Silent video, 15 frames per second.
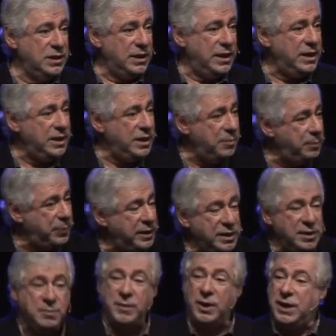And he
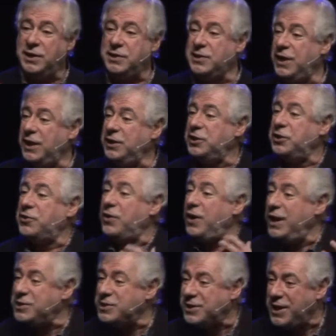epitomized like a
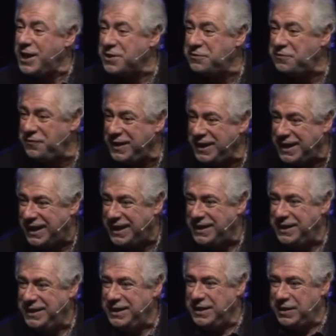Christ-like figure
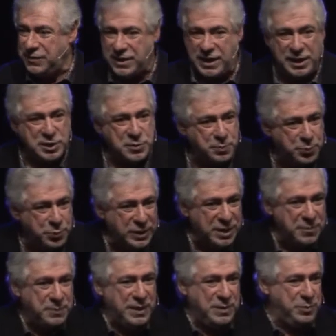of saying, let's
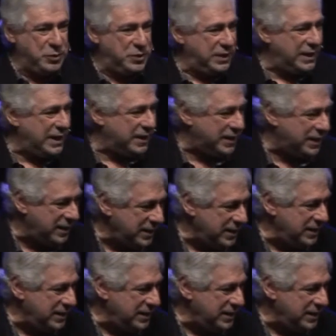bring people together.